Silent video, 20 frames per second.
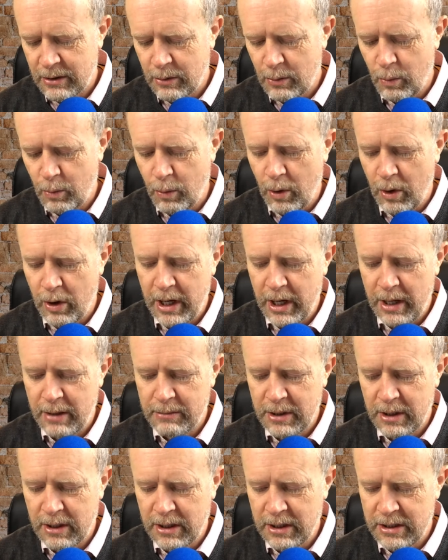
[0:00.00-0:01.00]
what I'm
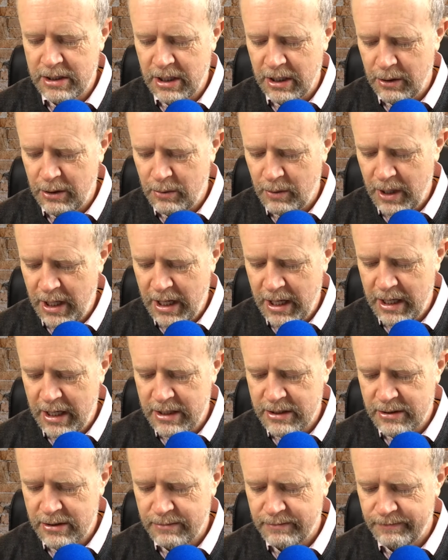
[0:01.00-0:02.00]
going to do
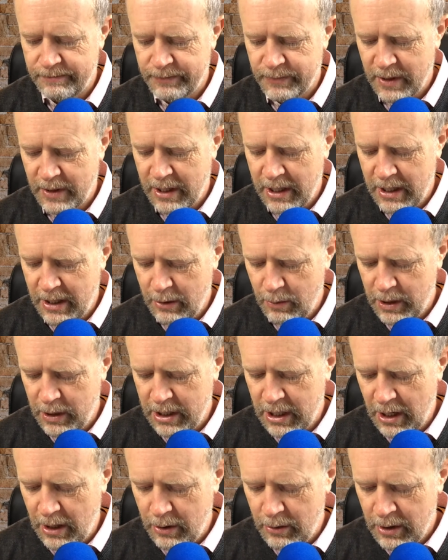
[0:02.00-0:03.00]
is, here we
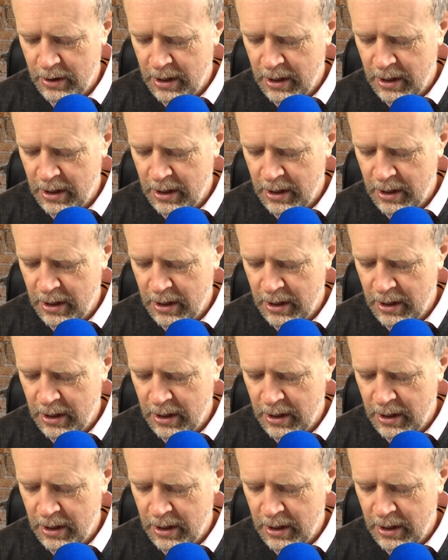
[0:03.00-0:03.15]
go.